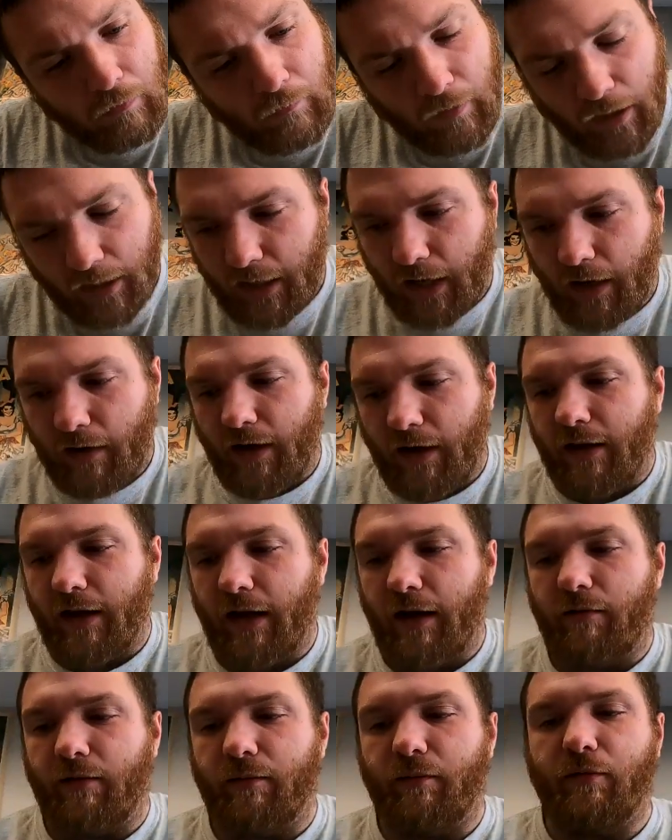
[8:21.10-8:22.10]
I kind of like
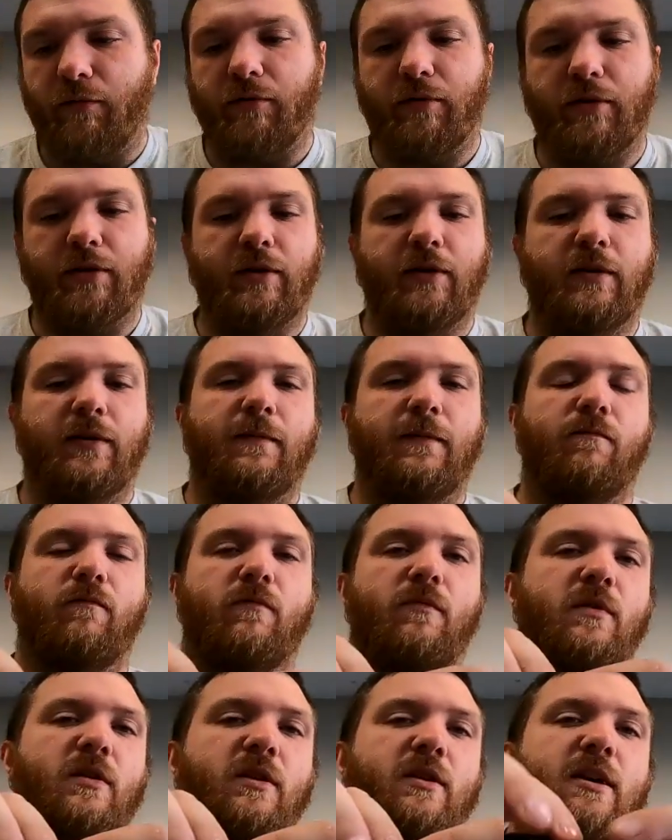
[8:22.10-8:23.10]
that one more.
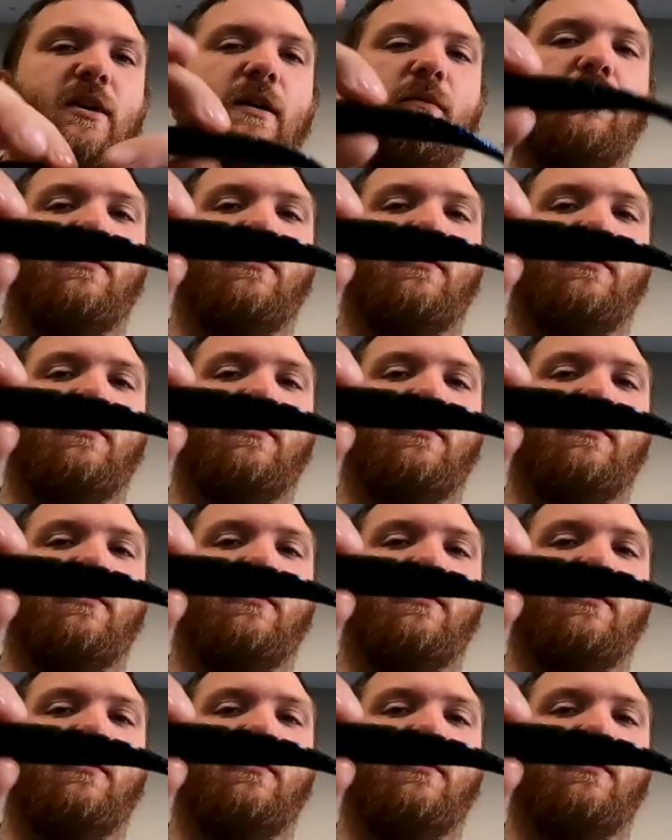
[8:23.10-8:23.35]
It's got